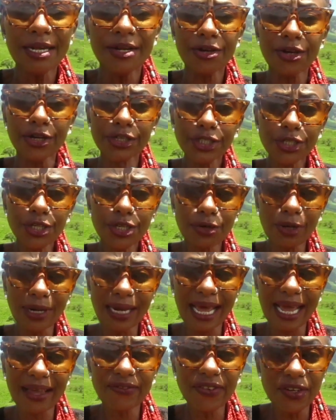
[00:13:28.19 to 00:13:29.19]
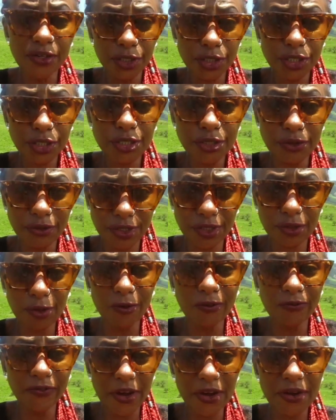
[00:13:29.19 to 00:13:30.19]
nurture your life, nurture your
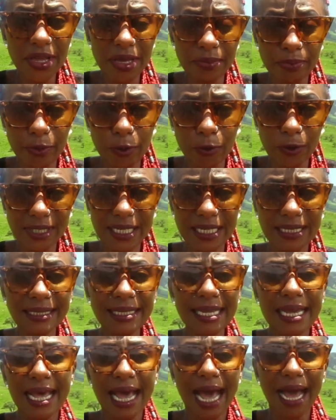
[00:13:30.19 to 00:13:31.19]
soul, very important.